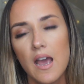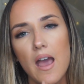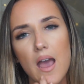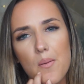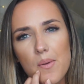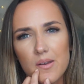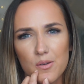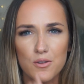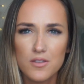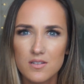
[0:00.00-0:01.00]
Now
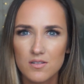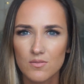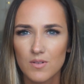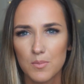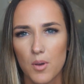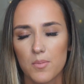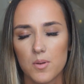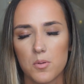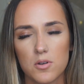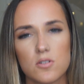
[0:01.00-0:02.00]
I know this is a really
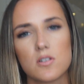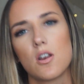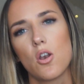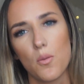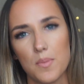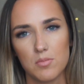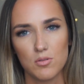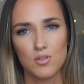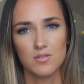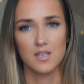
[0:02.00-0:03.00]
popular product and a lot of people
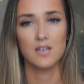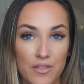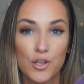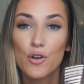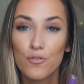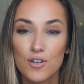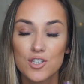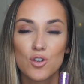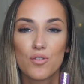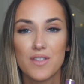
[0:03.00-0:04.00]
use it. The
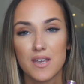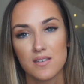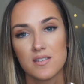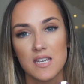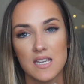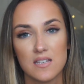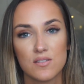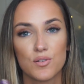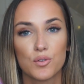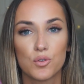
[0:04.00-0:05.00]
coverage on this
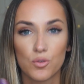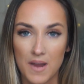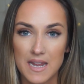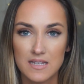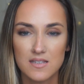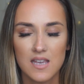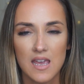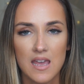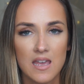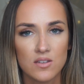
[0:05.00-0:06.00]
is great.
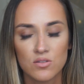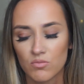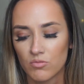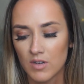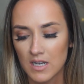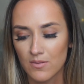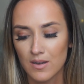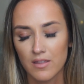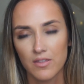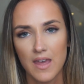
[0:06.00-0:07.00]
It is really,
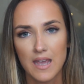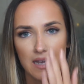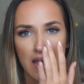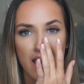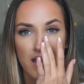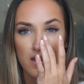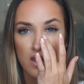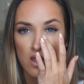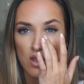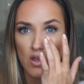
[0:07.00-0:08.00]
really thick and
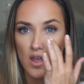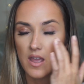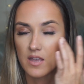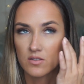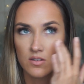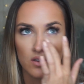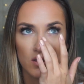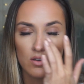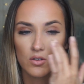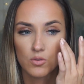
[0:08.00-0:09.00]
is
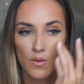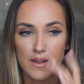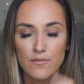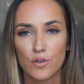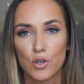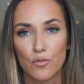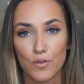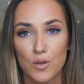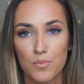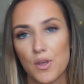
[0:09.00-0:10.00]
great for
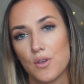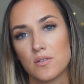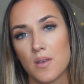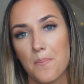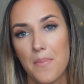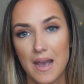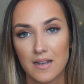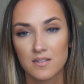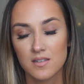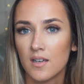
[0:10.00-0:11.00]
covering up those
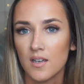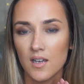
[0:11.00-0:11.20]
bags.